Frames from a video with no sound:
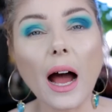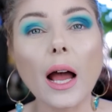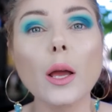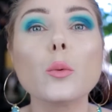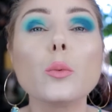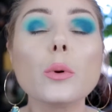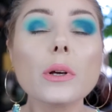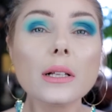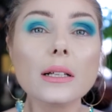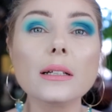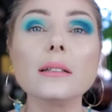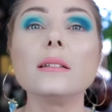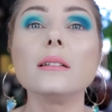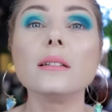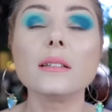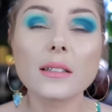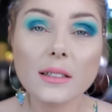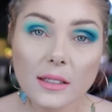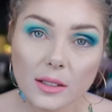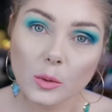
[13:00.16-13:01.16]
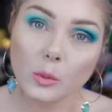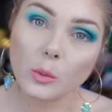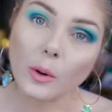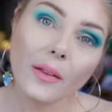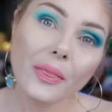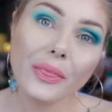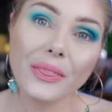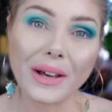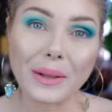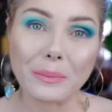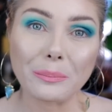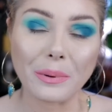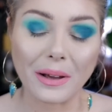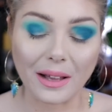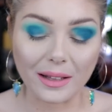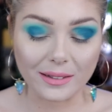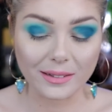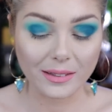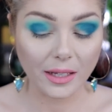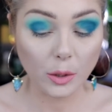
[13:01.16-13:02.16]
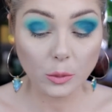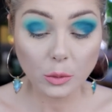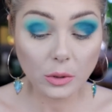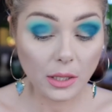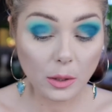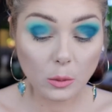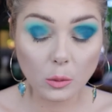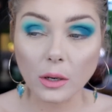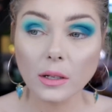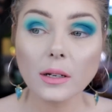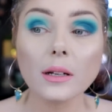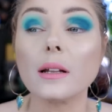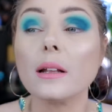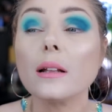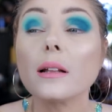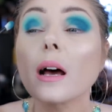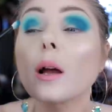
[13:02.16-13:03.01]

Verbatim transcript: I really did want that palette. I really wanted it.